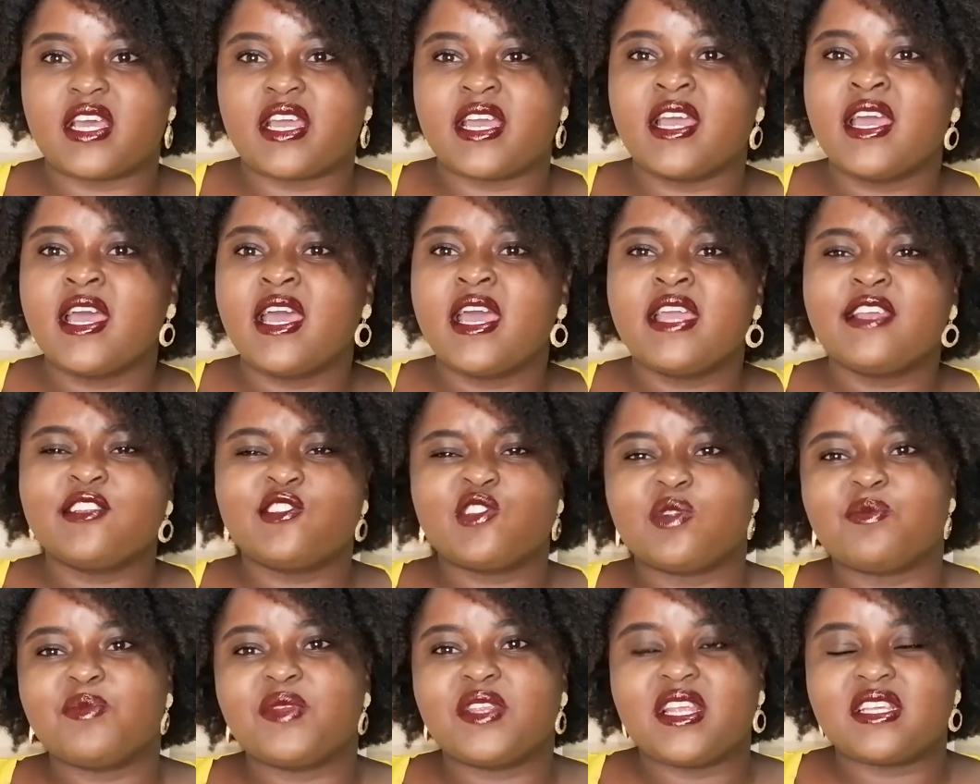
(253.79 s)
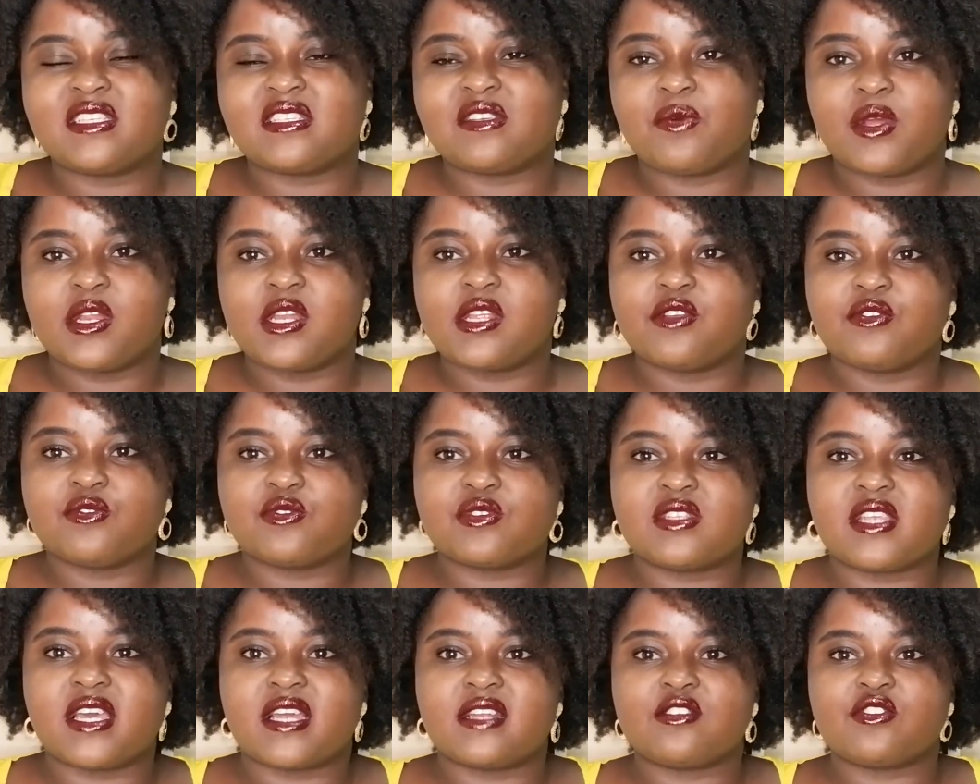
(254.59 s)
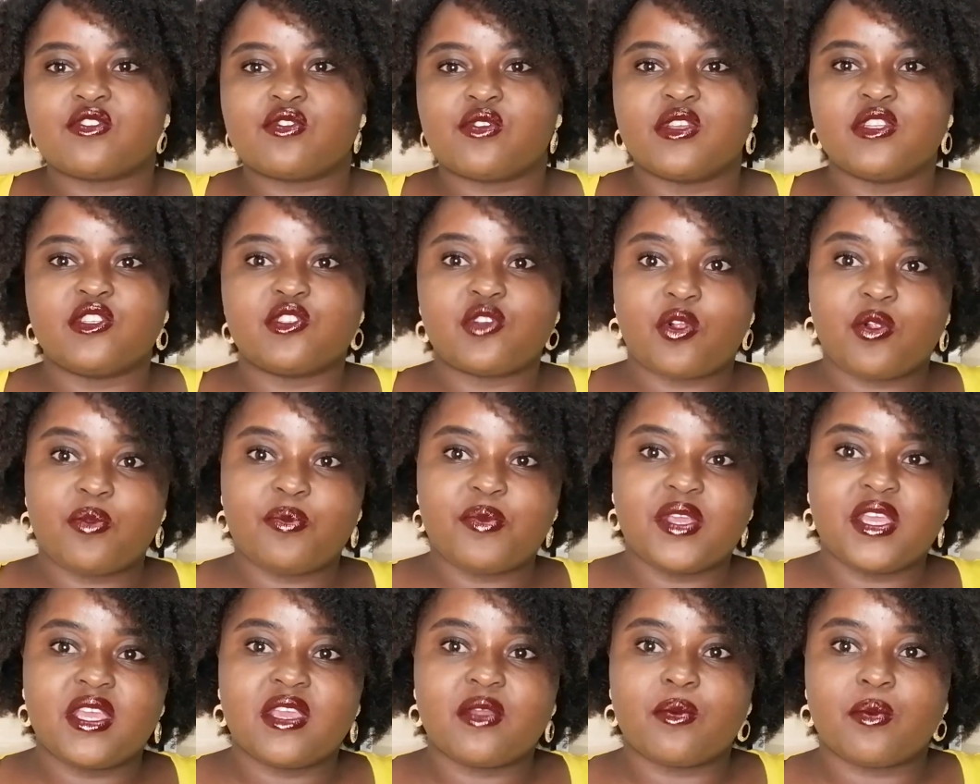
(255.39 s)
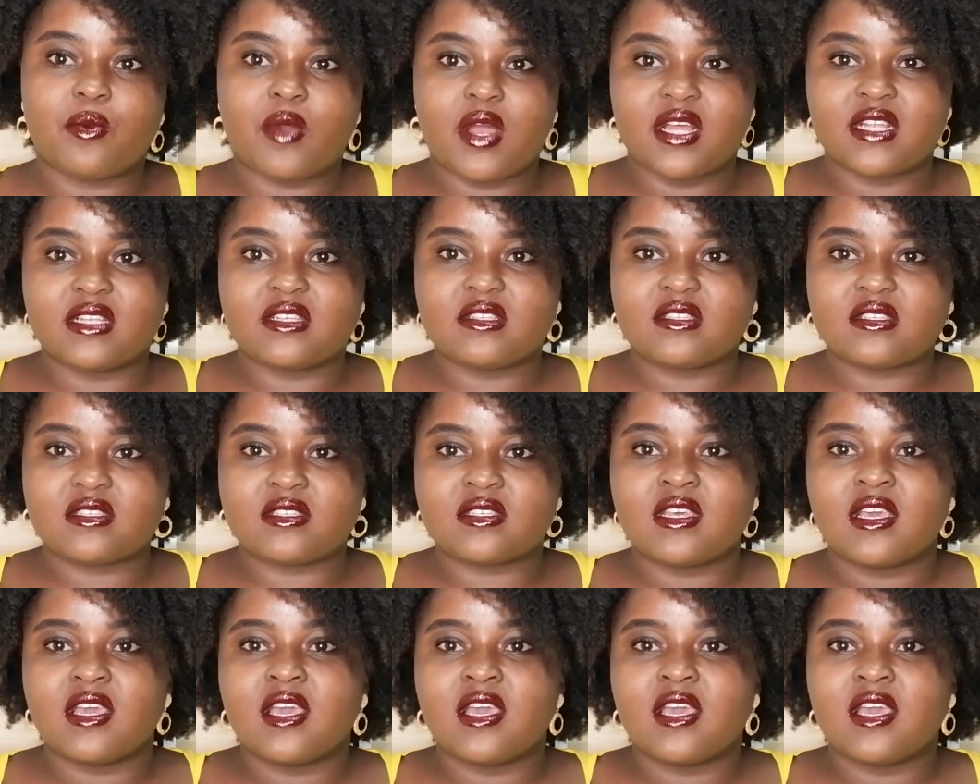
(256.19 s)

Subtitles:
He told me he doesn't want to use that. So he told me he wants